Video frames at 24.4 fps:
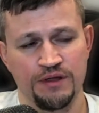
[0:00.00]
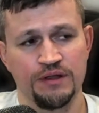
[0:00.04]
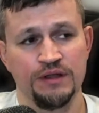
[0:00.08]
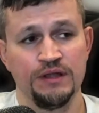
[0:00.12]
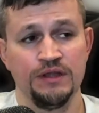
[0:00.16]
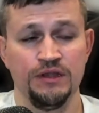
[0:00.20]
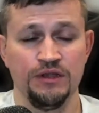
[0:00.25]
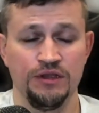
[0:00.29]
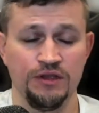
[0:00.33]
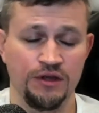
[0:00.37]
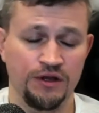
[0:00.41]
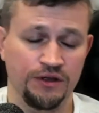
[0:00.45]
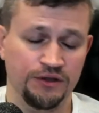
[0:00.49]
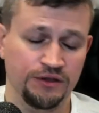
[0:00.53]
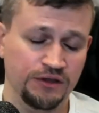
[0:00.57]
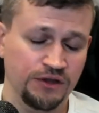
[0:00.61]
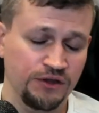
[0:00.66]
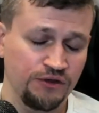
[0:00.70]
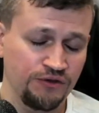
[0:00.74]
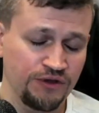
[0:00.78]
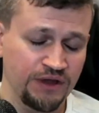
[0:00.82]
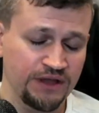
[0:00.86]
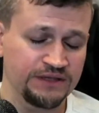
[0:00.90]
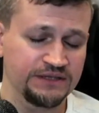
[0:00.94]
not
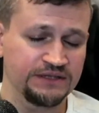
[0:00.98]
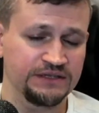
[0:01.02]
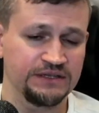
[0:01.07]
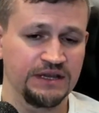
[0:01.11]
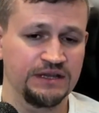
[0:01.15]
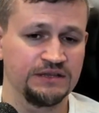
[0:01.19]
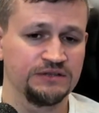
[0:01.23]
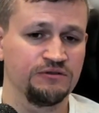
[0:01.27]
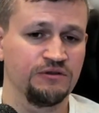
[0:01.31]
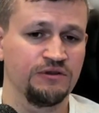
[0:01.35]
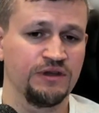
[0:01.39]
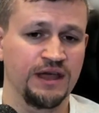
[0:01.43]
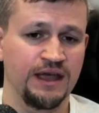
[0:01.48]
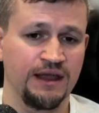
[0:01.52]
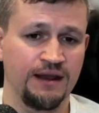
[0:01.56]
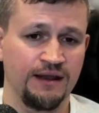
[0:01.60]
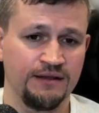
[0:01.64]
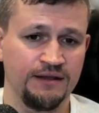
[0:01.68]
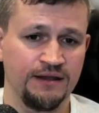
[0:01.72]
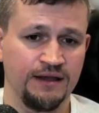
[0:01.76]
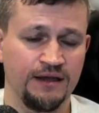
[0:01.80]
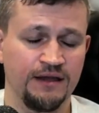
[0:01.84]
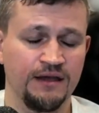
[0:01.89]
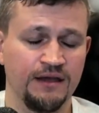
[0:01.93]
United States or
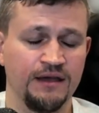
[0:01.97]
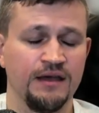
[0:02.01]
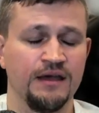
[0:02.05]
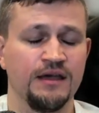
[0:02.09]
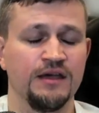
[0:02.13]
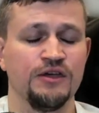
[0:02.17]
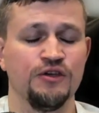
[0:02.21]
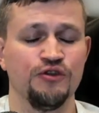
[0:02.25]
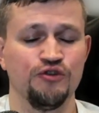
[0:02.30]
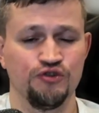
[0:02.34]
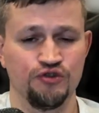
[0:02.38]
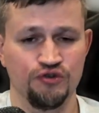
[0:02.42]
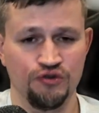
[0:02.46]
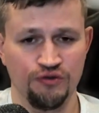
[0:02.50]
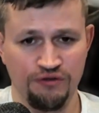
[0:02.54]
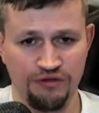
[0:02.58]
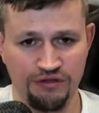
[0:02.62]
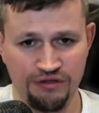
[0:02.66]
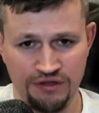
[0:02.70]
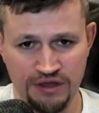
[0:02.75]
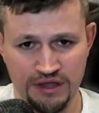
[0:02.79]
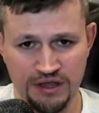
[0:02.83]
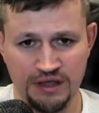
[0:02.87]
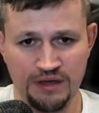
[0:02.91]
Canada, you should
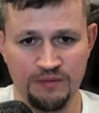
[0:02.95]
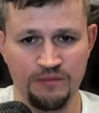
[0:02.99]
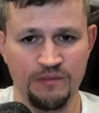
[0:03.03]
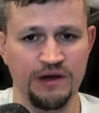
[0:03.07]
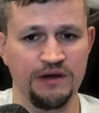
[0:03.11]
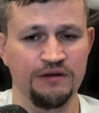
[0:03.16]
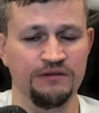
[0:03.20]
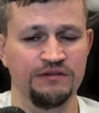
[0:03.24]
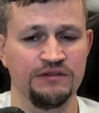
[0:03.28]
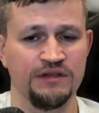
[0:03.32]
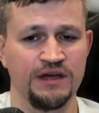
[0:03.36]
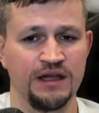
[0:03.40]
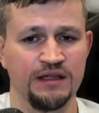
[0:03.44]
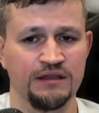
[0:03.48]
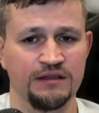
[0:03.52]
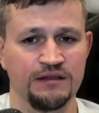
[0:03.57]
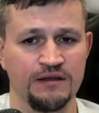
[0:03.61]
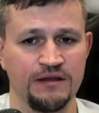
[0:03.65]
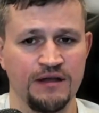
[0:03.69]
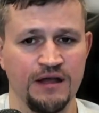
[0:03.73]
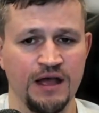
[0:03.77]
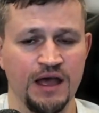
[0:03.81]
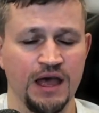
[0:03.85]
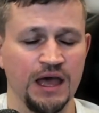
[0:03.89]
think about that.
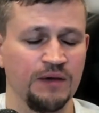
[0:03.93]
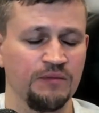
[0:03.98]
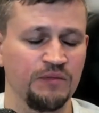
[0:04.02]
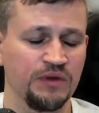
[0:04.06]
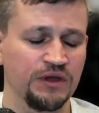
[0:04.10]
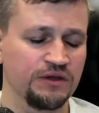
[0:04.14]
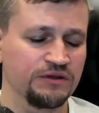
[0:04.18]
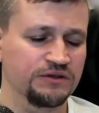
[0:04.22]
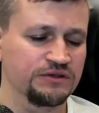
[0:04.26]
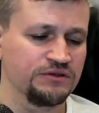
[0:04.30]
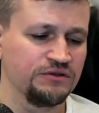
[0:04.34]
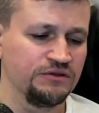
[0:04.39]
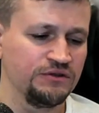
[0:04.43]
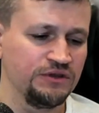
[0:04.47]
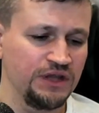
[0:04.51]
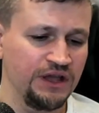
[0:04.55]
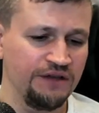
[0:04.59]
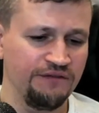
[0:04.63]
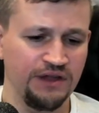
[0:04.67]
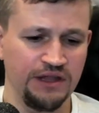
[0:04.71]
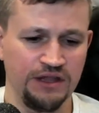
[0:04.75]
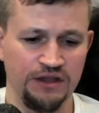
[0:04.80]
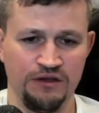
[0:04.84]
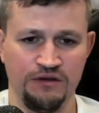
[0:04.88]
Because you
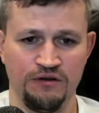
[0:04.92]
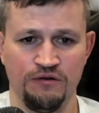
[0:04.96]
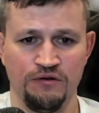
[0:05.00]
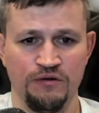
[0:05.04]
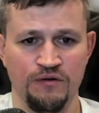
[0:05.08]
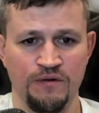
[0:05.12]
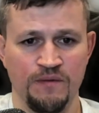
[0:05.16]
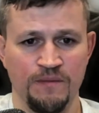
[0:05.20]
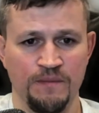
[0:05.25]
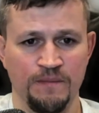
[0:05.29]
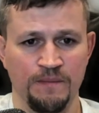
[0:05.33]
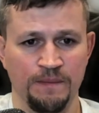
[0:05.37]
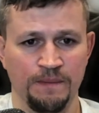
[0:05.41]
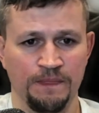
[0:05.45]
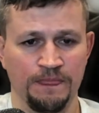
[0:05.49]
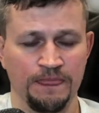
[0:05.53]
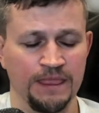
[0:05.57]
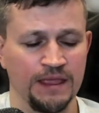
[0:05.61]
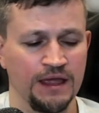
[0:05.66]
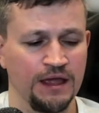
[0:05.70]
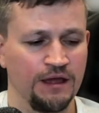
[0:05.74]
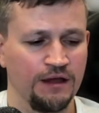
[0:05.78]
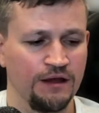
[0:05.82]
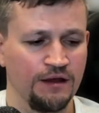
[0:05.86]
never know
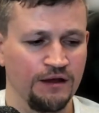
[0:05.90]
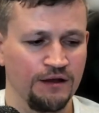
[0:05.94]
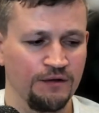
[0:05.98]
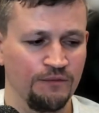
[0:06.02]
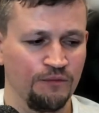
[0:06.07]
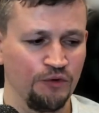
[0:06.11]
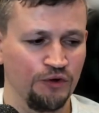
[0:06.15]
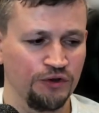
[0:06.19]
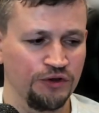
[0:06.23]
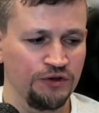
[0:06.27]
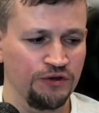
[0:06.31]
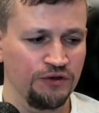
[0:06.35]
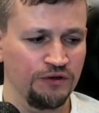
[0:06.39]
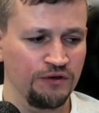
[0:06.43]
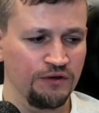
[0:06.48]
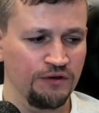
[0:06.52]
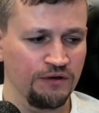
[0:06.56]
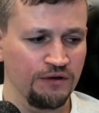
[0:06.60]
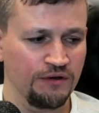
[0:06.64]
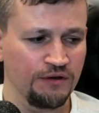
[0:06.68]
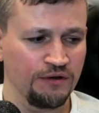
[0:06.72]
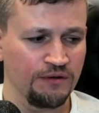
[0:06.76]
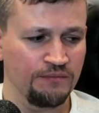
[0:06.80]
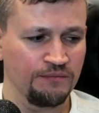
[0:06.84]
what
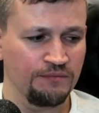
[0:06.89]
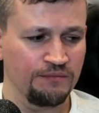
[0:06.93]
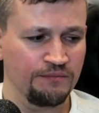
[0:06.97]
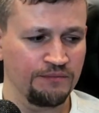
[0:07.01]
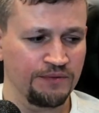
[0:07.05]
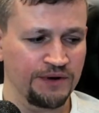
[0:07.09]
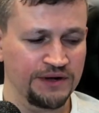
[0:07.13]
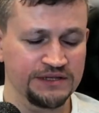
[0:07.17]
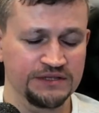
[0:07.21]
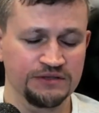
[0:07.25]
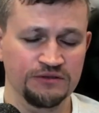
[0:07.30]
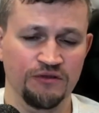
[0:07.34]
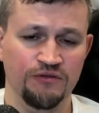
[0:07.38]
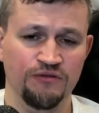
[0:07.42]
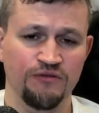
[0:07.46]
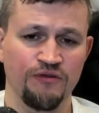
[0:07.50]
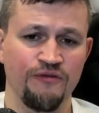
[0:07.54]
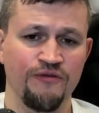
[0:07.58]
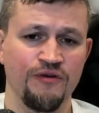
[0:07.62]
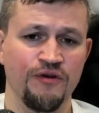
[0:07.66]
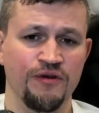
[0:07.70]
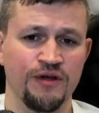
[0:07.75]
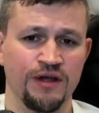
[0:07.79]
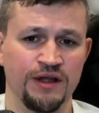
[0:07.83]
your president
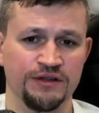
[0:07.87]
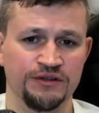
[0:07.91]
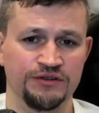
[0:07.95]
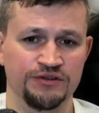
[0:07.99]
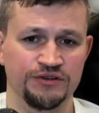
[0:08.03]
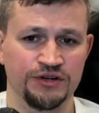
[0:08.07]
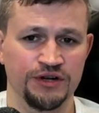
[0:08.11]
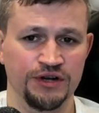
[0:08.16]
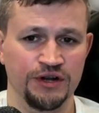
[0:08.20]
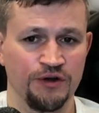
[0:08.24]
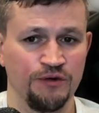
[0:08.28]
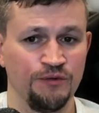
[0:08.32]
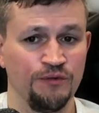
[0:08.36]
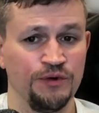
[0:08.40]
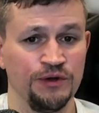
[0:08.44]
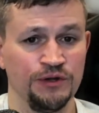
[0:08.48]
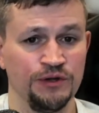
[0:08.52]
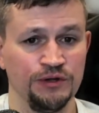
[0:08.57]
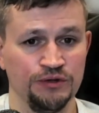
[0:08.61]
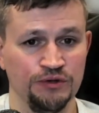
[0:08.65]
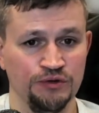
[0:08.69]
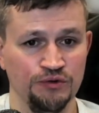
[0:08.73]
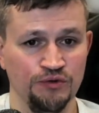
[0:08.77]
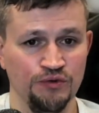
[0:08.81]
of your country
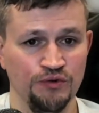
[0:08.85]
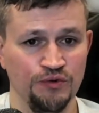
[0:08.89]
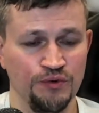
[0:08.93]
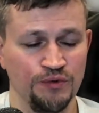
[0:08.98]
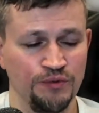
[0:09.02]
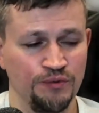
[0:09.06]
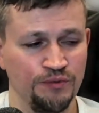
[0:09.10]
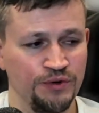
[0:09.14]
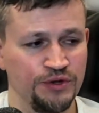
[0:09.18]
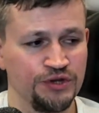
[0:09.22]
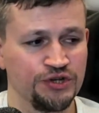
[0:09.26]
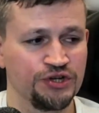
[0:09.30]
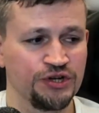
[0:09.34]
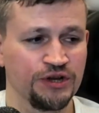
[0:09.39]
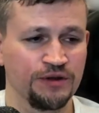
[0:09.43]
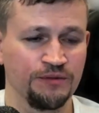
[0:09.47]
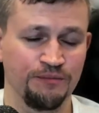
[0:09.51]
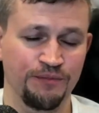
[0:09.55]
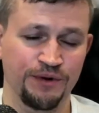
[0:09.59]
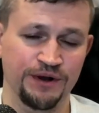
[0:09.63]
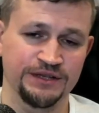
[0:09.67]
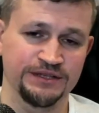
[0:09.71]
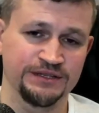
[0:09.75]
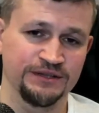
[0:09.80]
will do, which
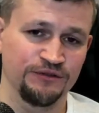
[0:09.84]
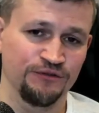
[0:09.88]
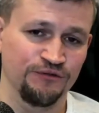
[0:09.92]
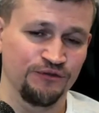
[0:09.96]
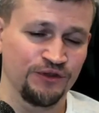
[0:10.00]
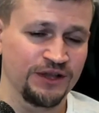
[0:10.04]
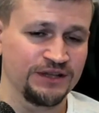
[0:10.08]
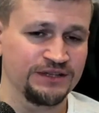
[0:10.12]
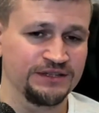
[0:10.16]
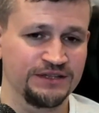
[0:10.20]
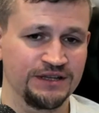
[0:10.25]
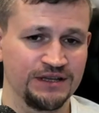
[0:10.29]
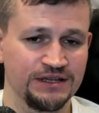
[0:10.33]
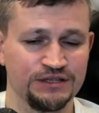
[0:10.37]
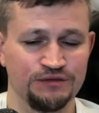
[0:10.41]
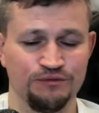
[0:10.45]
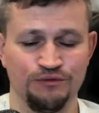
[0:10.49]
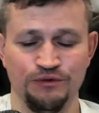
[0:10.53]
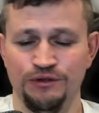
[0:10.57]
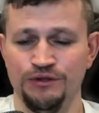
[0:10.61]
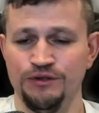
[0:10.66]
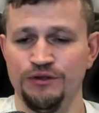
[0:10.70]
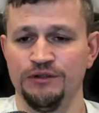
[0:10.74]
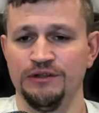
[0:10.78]
president of the United States
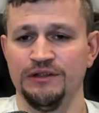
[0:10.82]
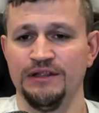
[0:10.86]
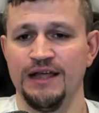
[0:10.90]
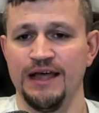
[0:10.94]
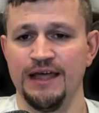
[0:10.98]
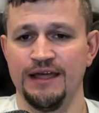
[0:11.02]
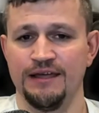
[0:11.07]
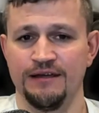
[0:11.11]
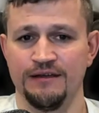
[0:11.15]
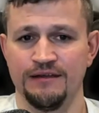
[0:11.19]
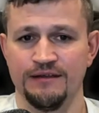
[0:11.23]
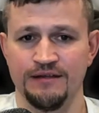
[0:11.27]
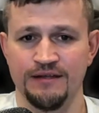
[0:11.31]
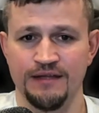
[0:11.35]
will not like.